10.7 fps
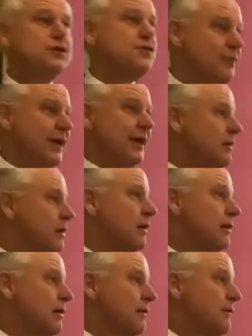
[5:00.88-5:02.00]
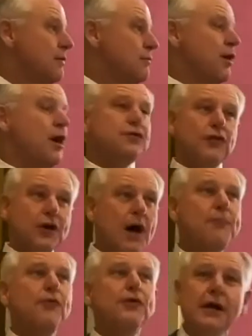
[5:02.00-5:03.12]
for me, because for a
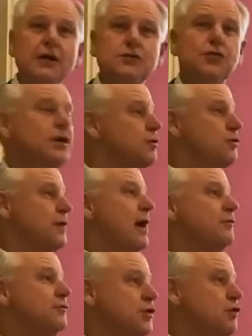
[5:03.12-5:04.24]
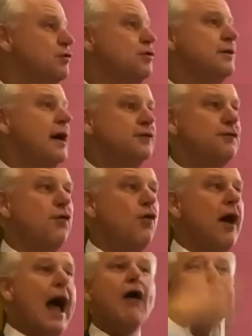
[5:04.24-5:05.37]
couple of years between 2002 and
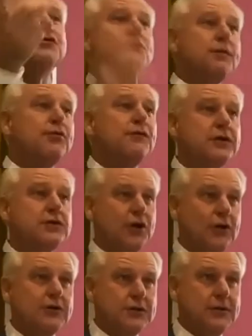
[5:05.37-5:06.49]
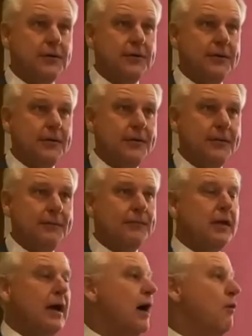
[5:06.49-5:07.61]
2004, I was a member of this church.
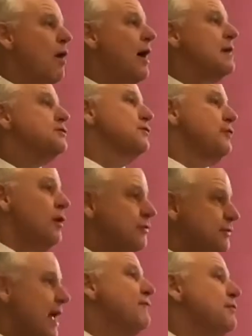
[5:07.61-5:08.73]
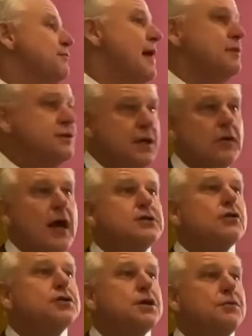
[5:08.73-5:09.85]
While I served on staff at Baptist
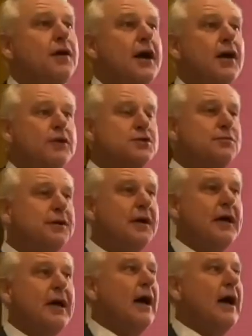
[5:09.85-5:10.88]
Theological Seminary at Richmond,